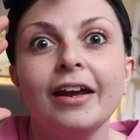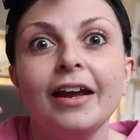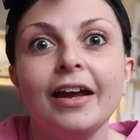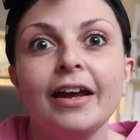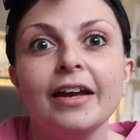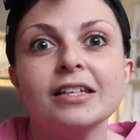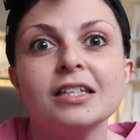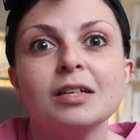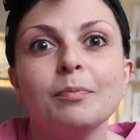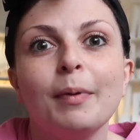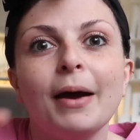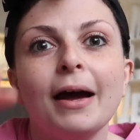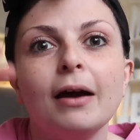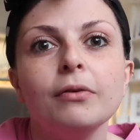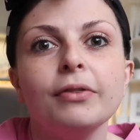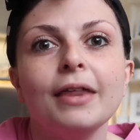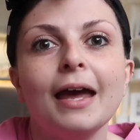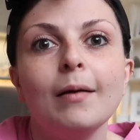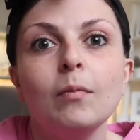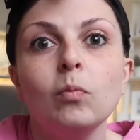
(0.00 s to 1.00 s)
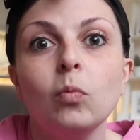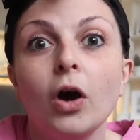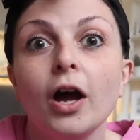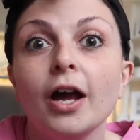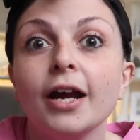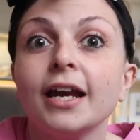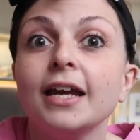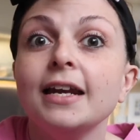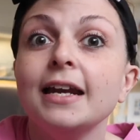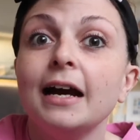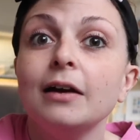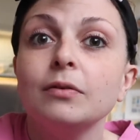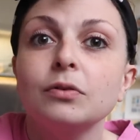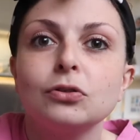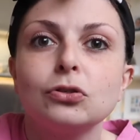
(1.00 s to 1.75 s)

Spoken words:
it's about them working out the